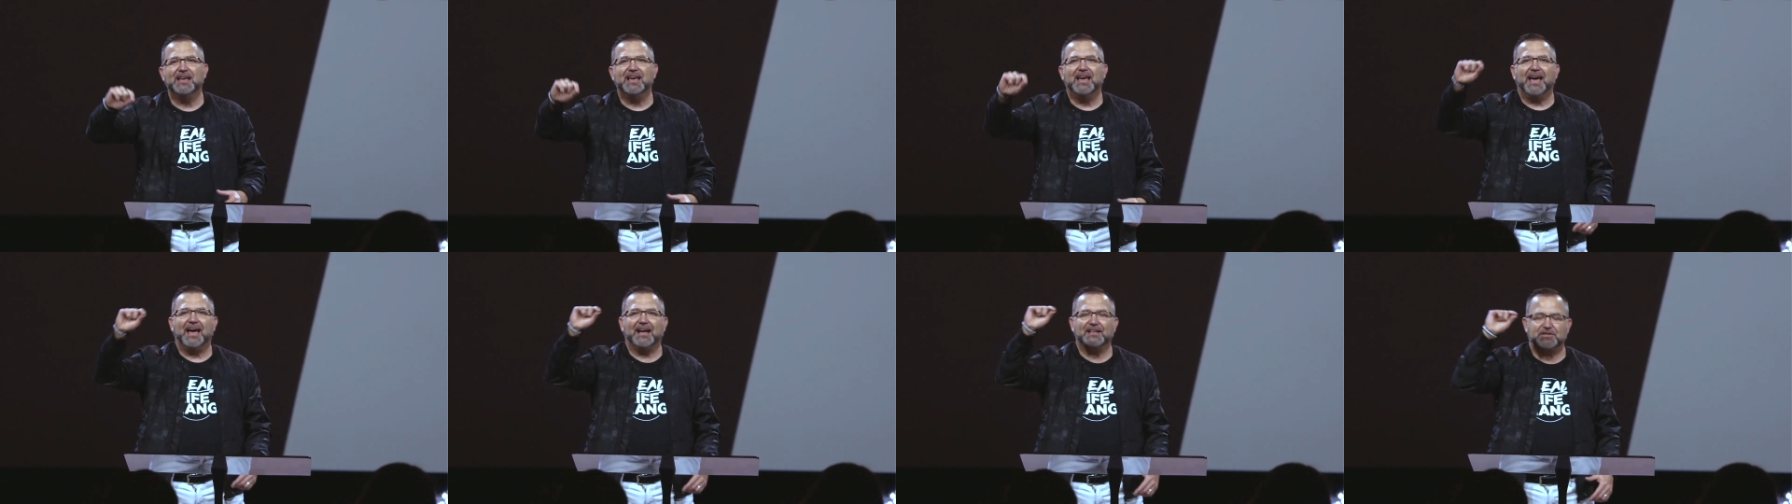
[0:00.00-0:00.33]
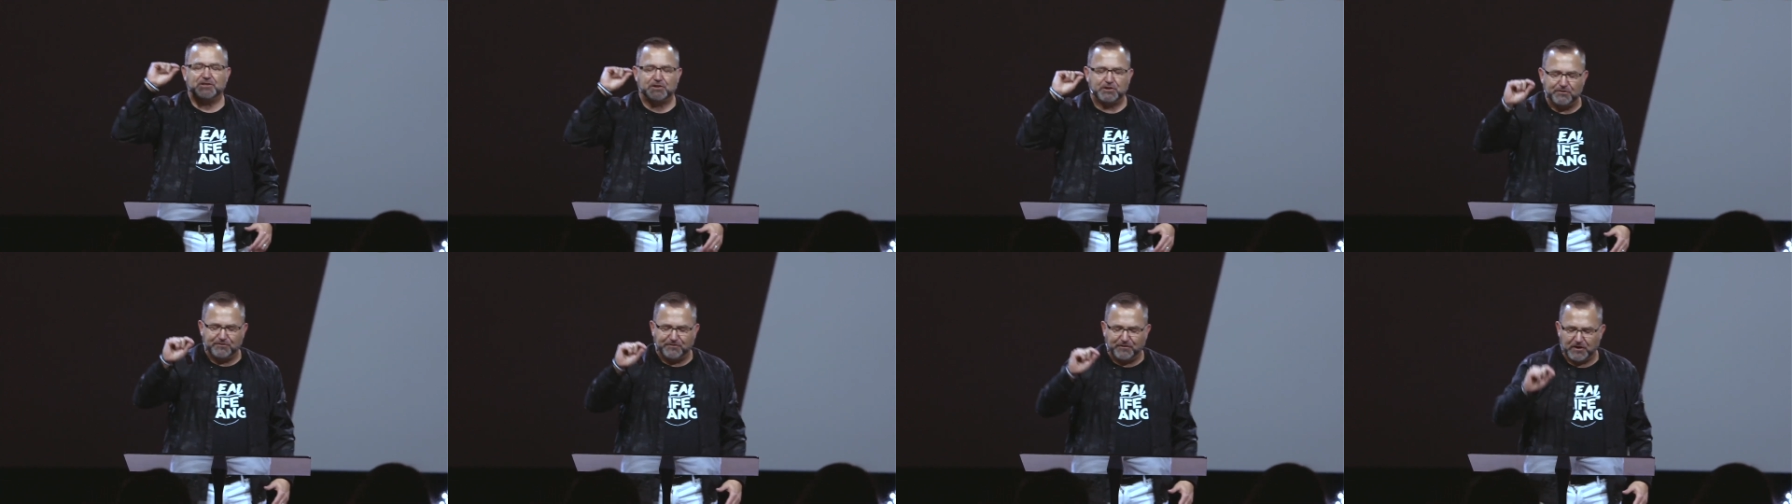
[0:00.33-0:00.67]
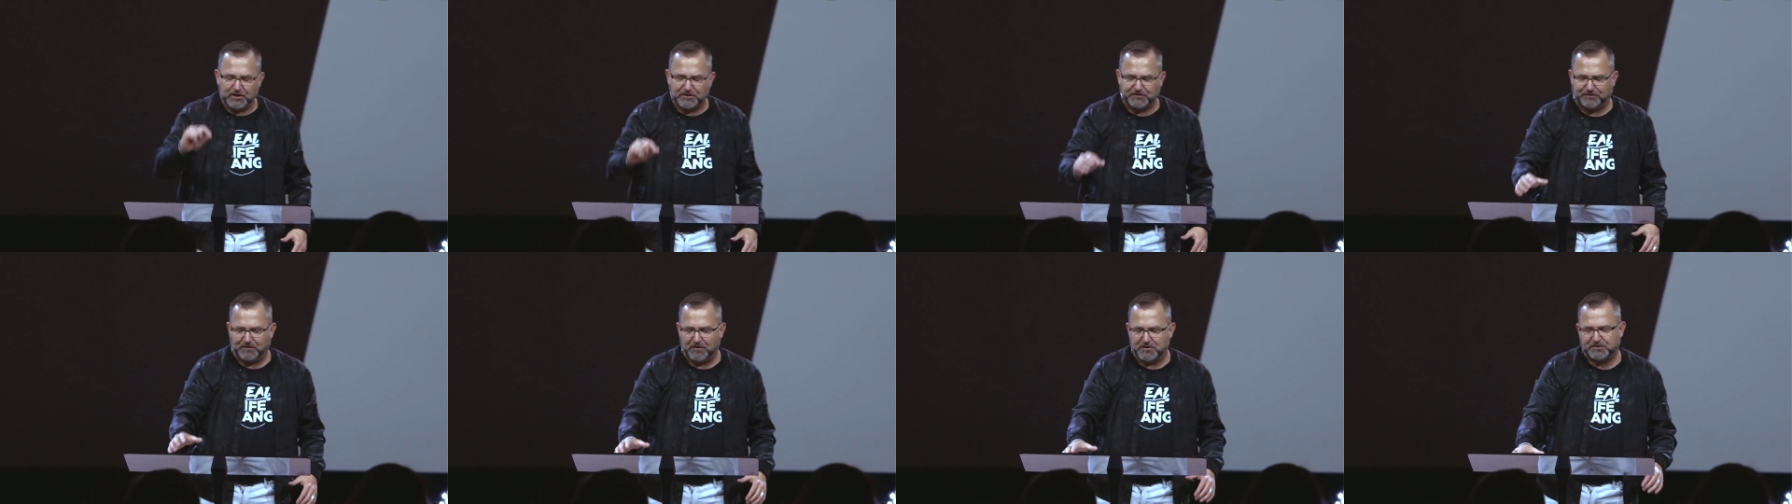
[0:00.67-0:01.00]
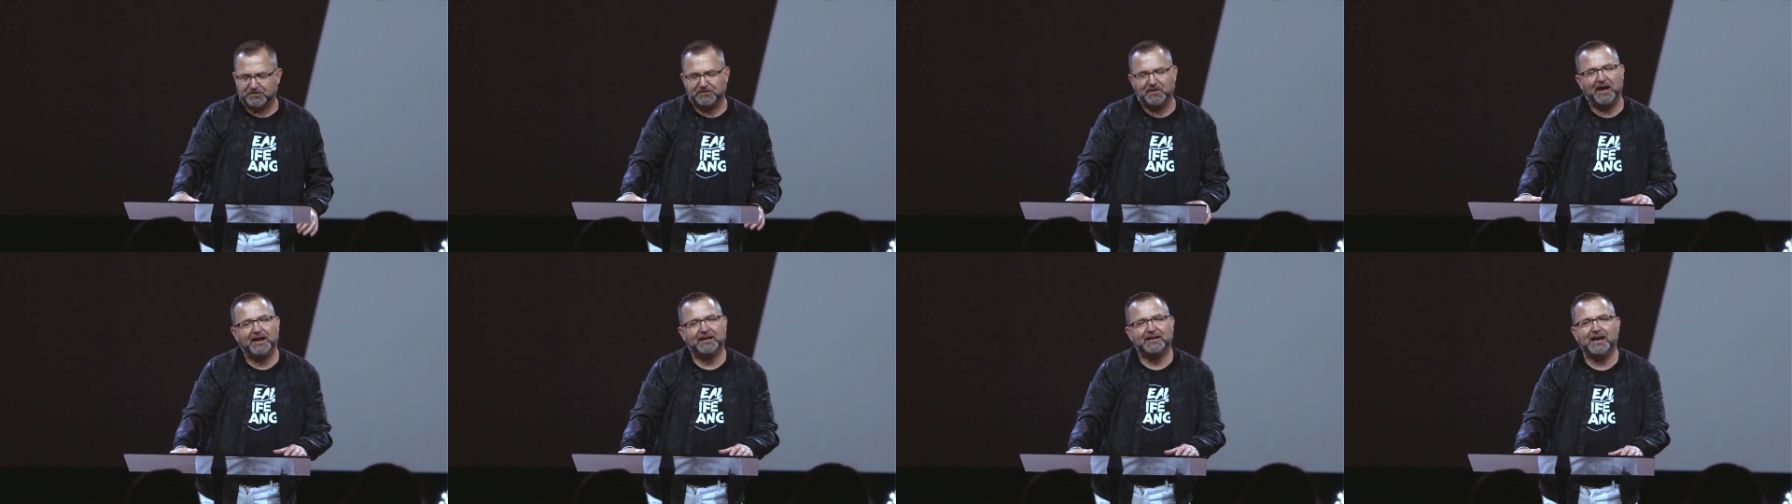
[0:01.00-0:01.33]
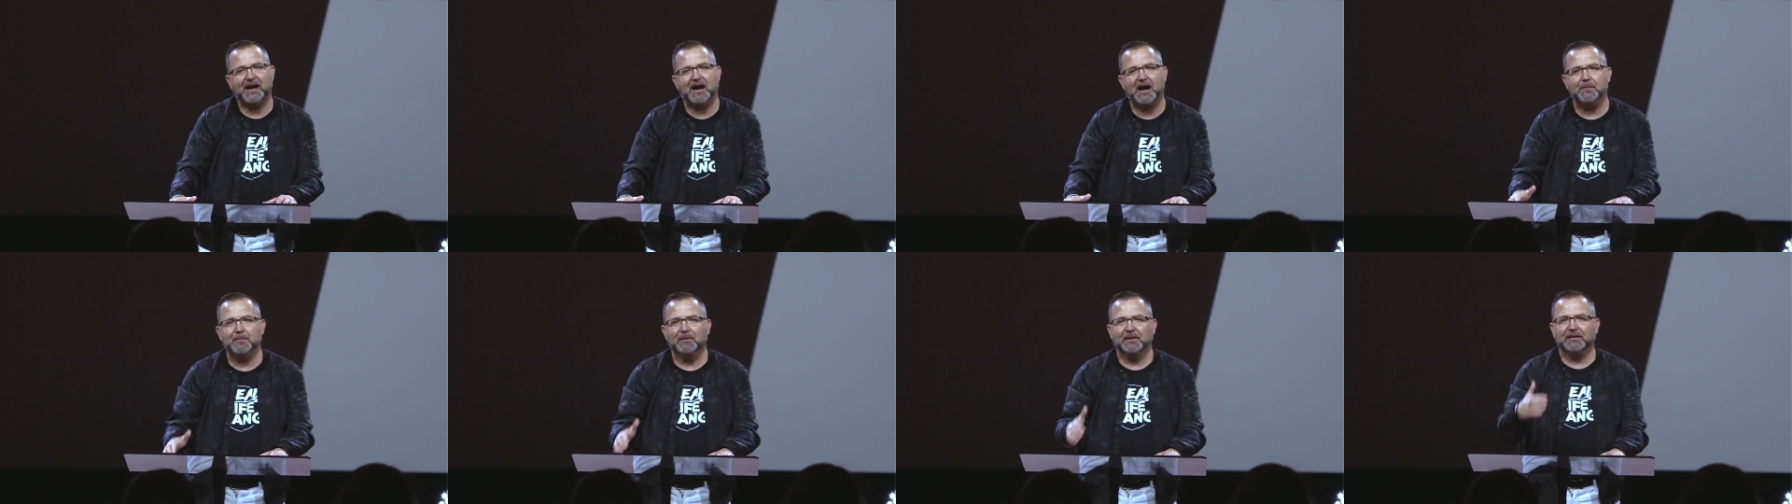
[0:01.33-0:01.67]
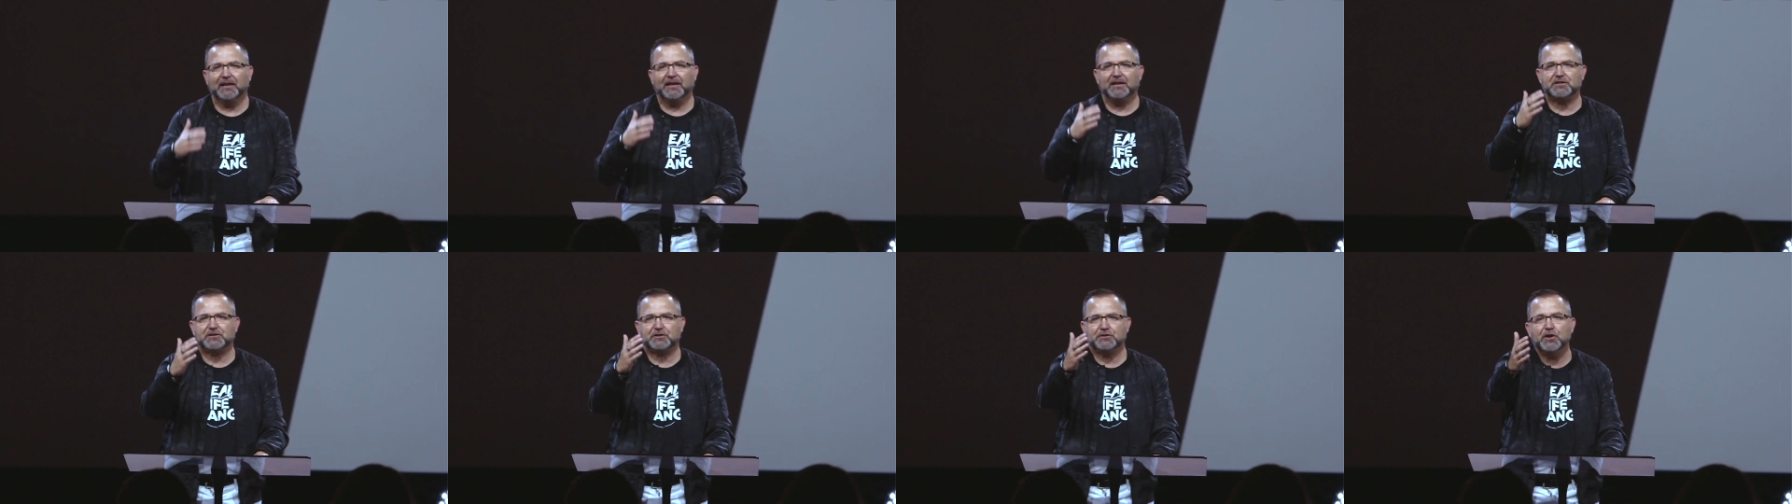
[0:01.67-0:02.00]
at SiouxFallsFirst.com and
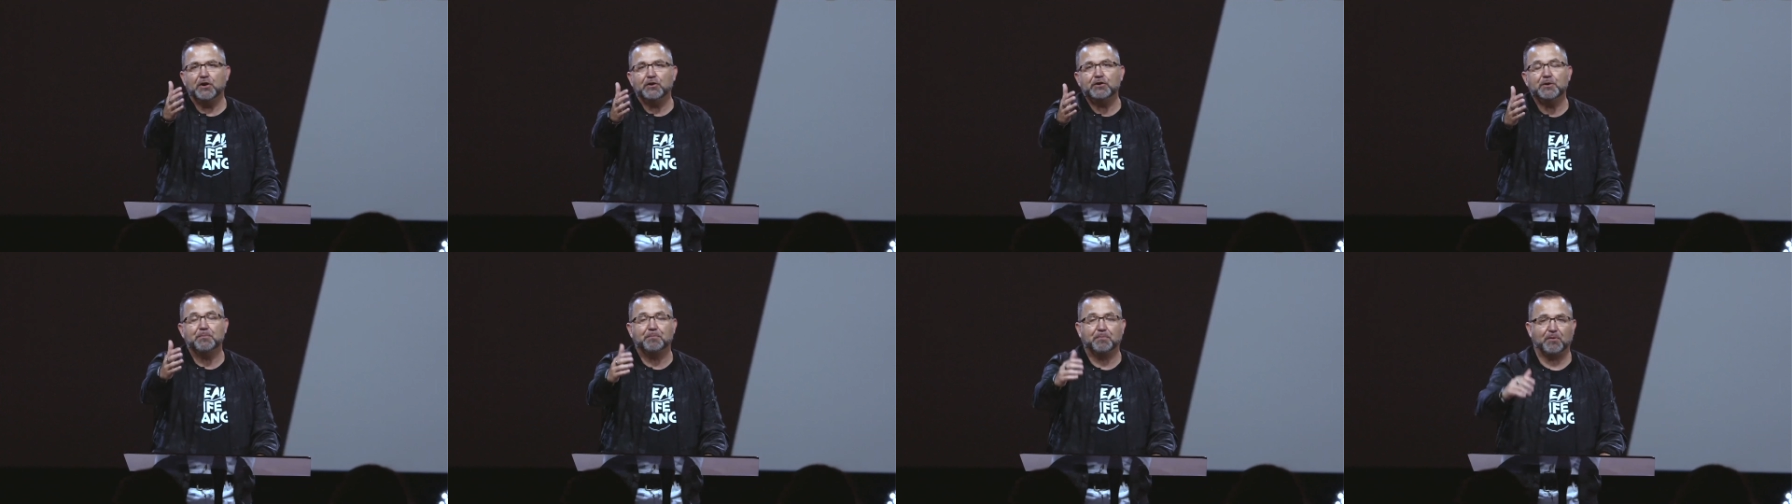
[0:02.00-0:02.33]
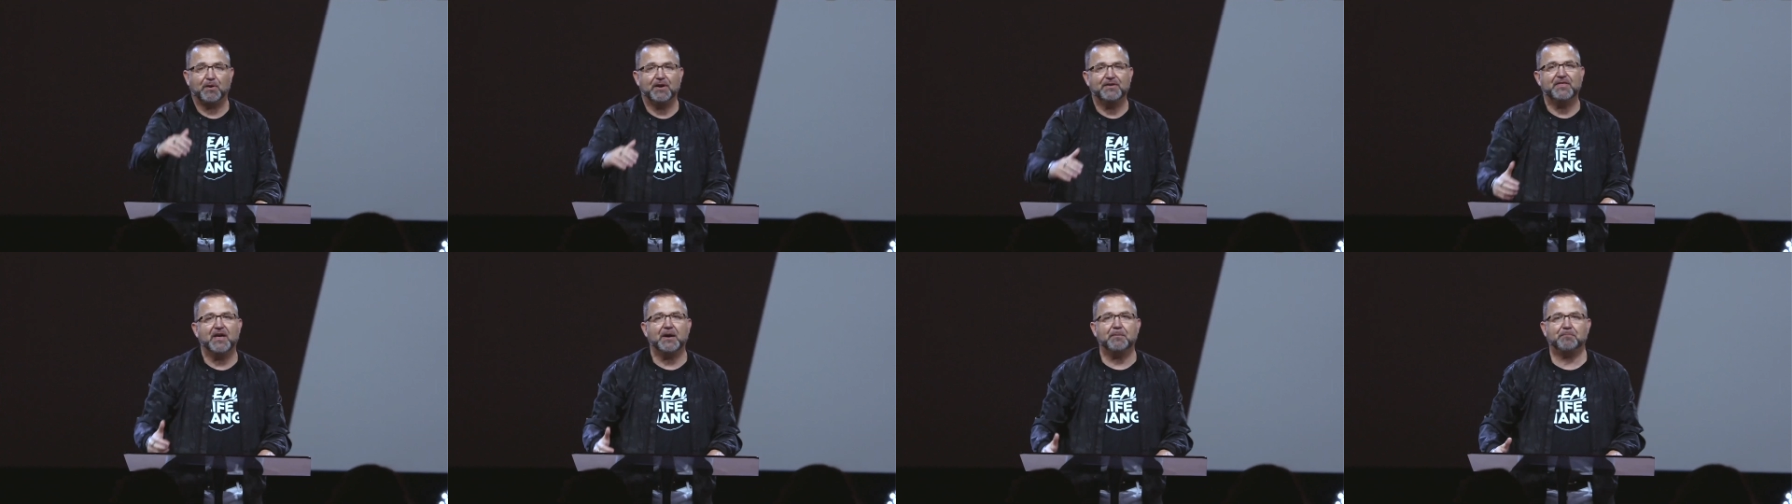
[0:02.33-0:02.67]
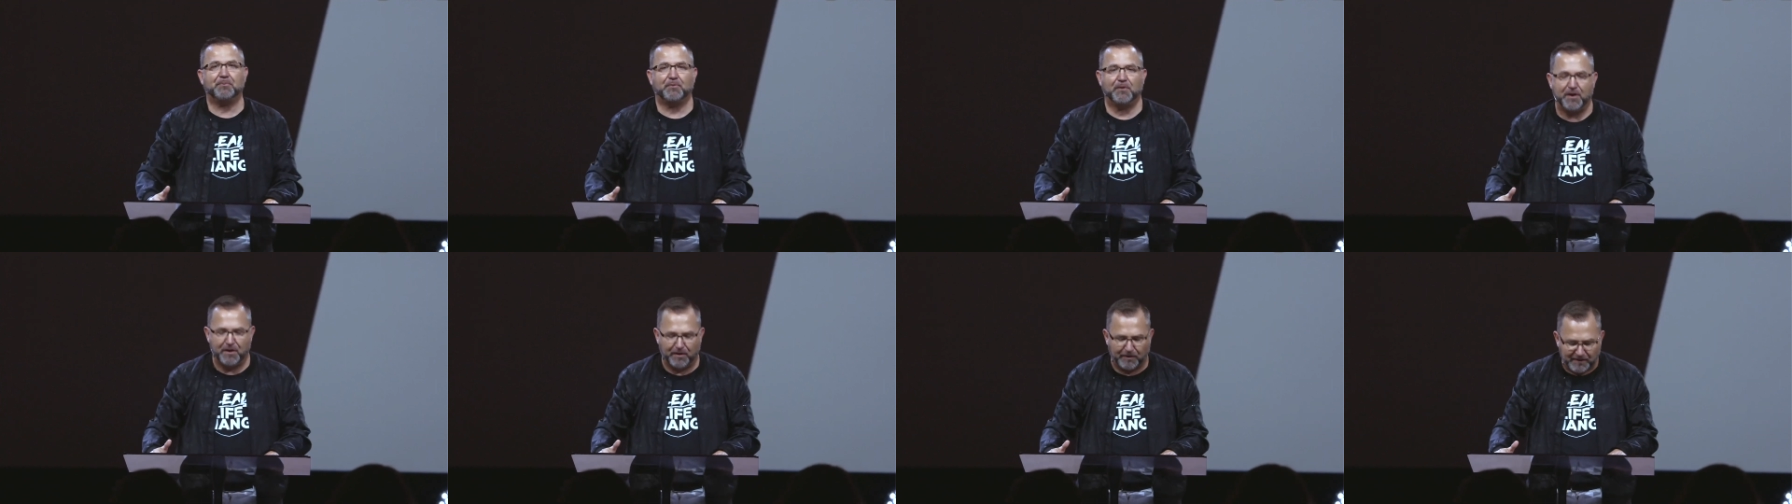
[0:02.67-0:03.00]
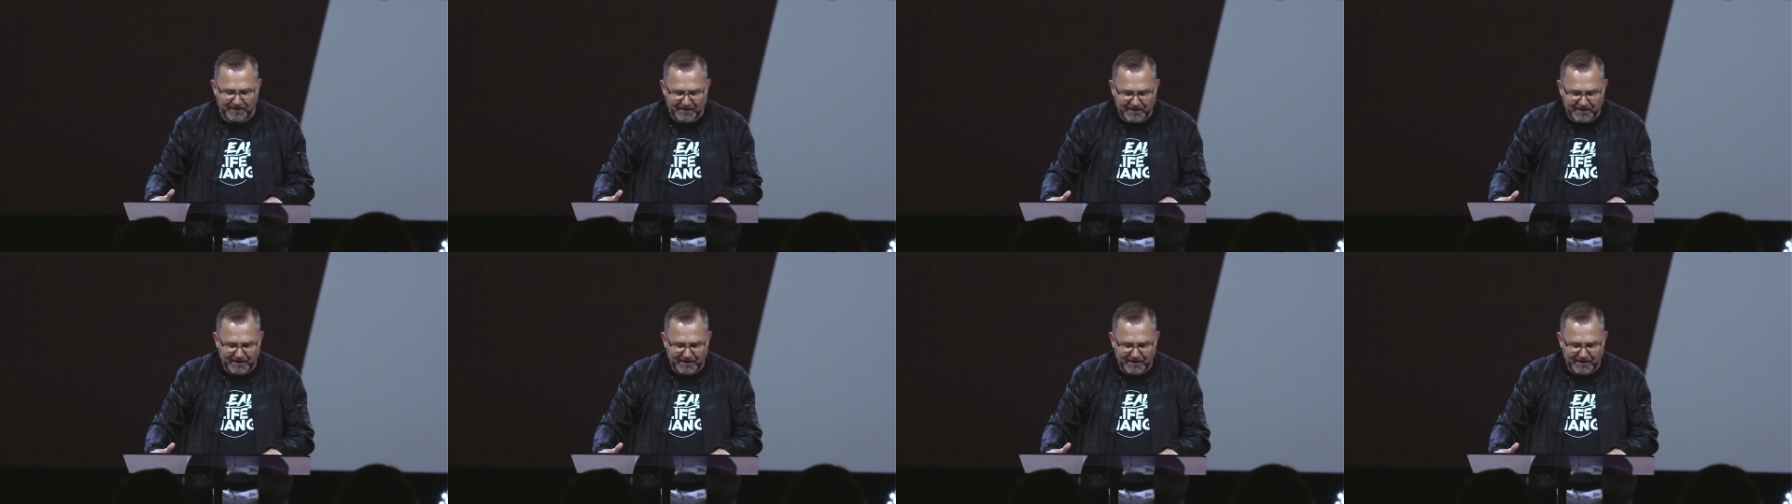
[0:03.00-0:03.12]
let us know you prayed that prayer.